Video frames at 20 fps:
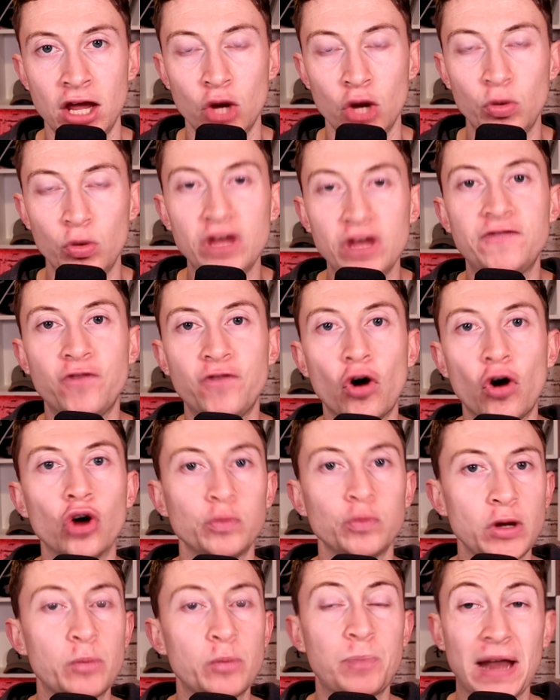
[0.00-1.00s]
We thought
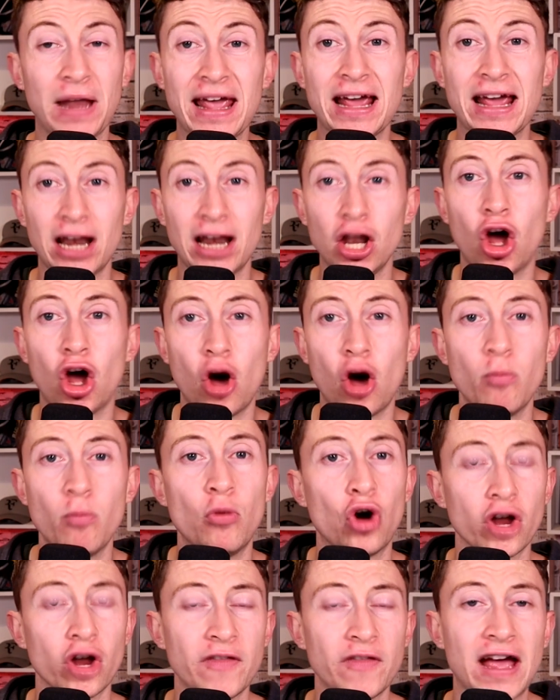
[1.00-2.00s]
we'd play a lot
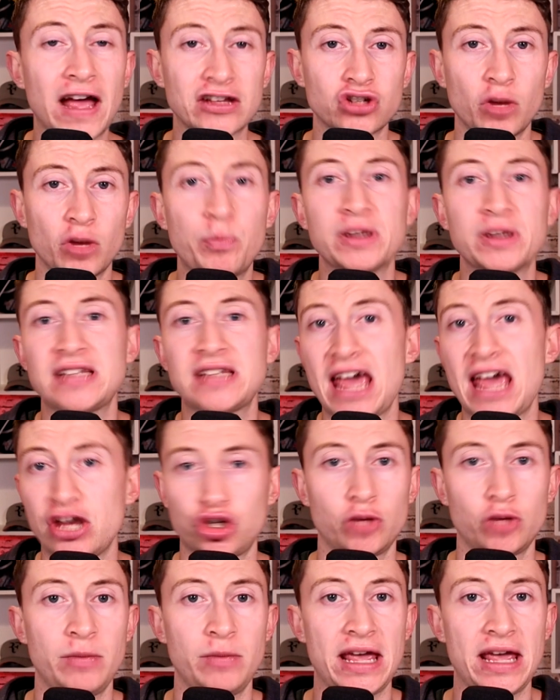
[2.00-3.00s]
more of that sort of
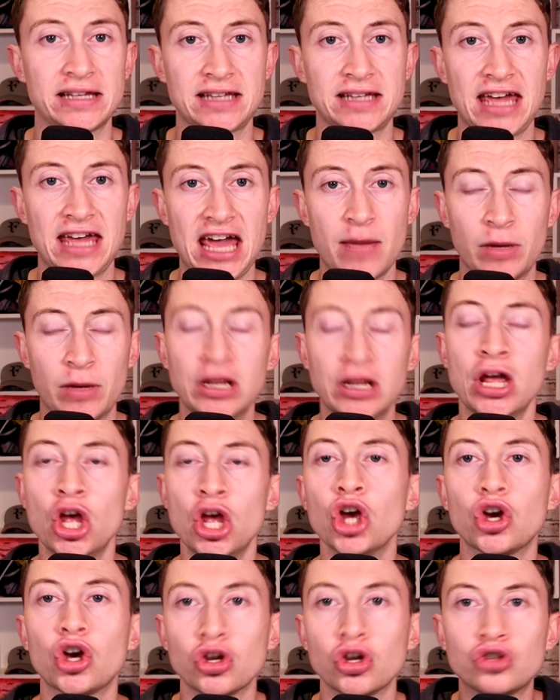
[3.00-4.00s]
possession-based game and
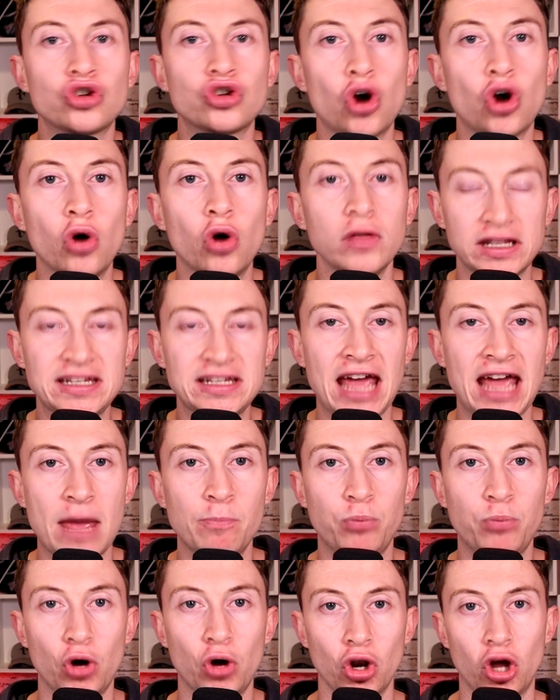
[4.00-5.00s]
control the
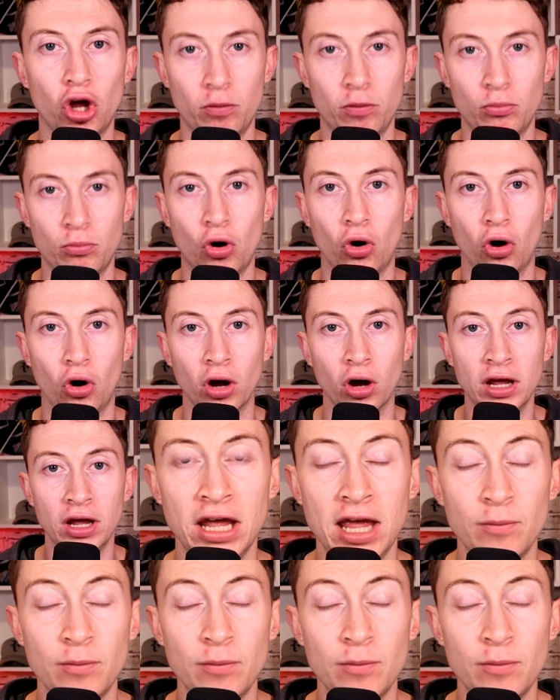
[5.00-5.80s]
tempo a lot more.